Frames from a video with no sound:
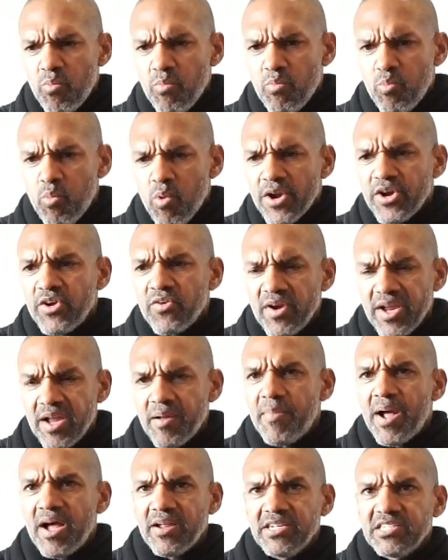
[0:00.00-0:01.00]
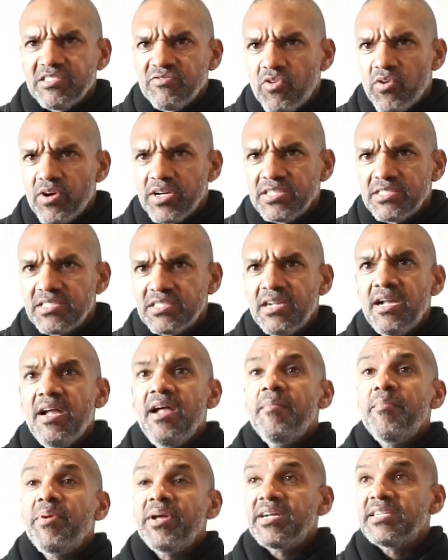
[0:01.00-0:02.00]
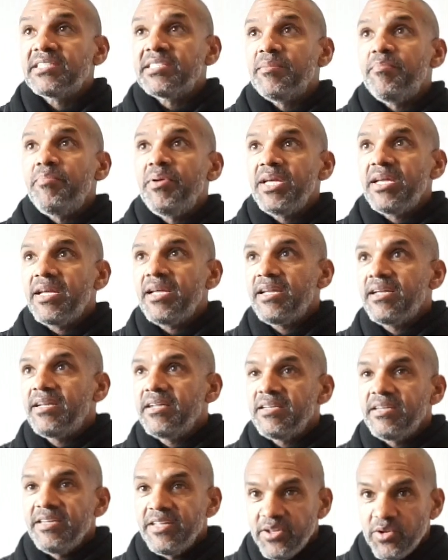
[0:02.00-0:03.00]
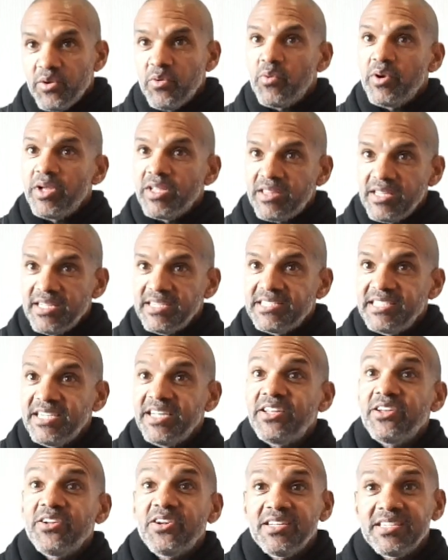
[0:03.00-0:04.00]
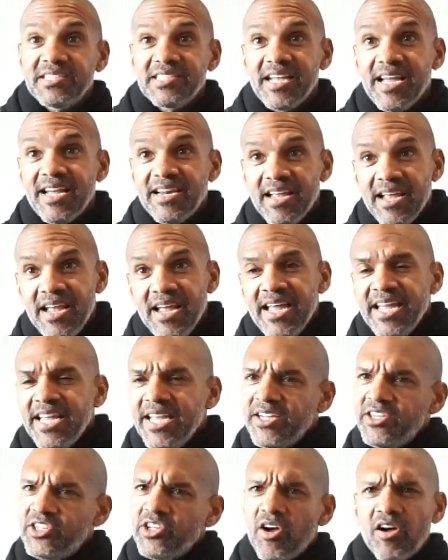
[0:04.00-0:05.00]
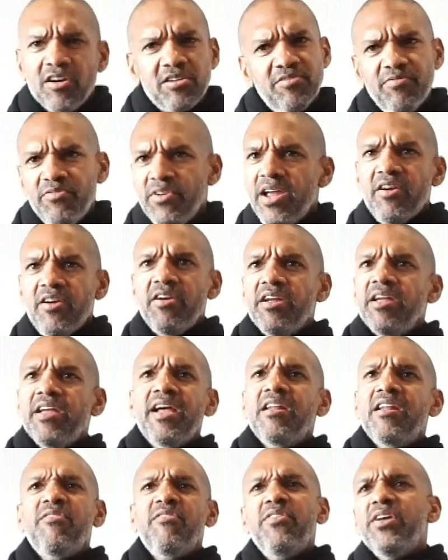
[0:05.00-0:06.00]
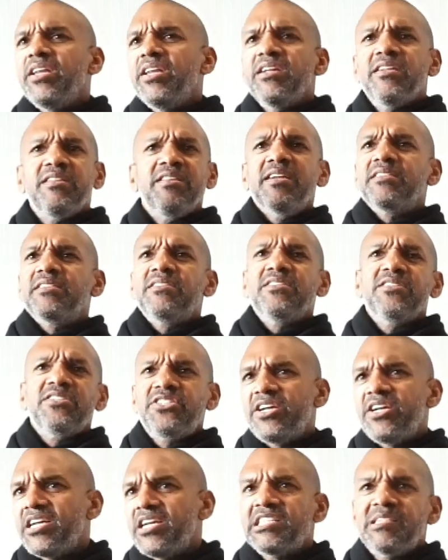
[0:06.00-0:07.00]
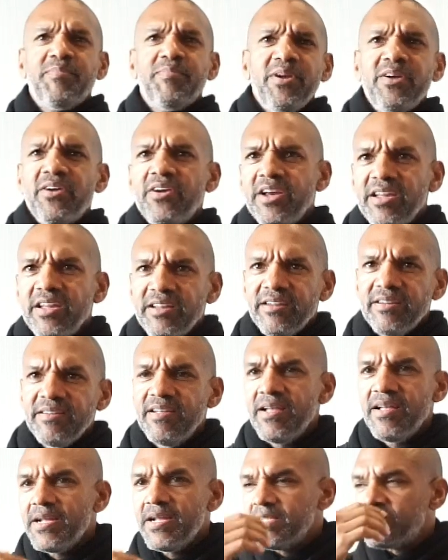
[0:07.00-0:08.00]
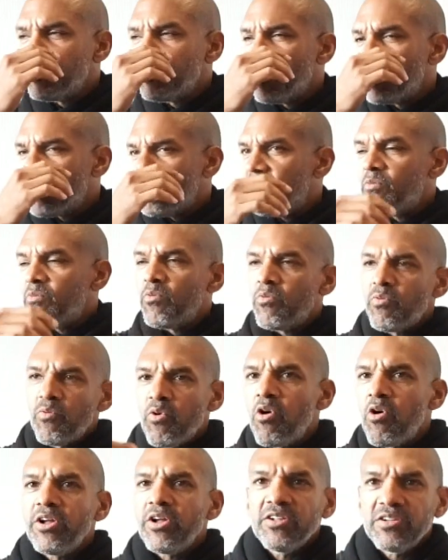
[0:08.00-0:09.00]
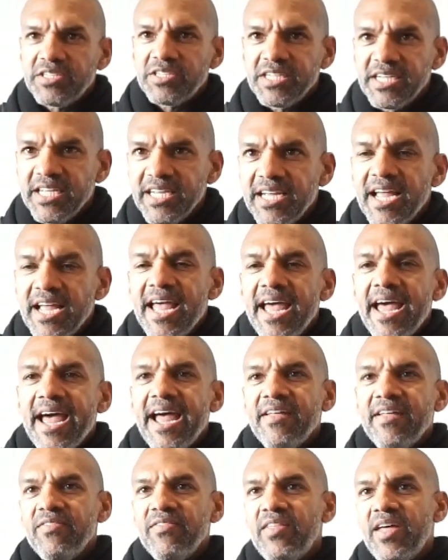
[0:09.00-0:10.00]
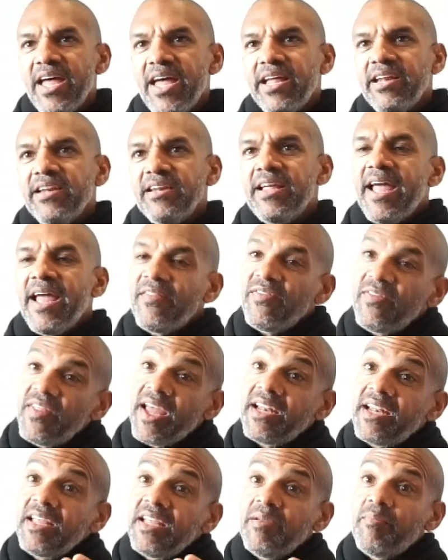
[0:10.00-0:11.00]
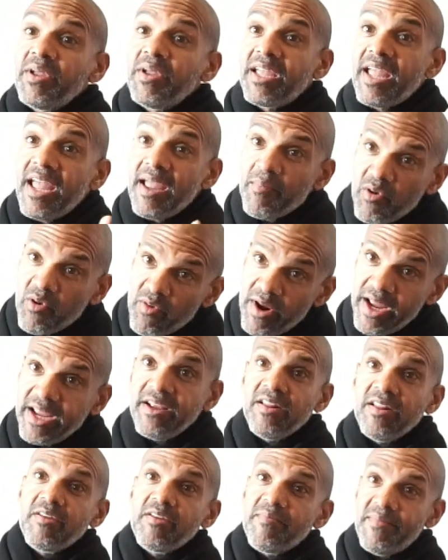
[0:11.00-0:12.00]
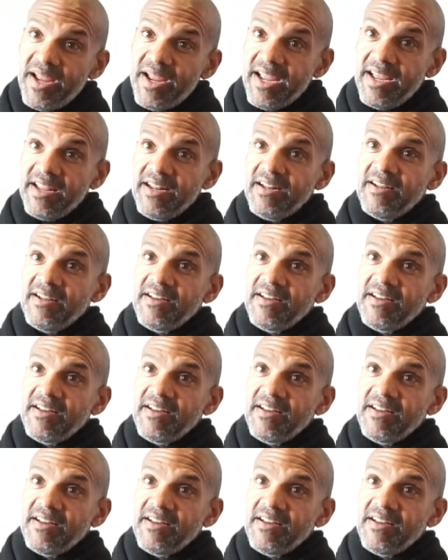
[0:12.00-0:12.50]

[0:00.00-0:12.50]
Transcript: wondering about his voice, because the big deal with Ezekiel is that he talked very elevated, like the Shakespearean sort of royalty, and then he became a regular man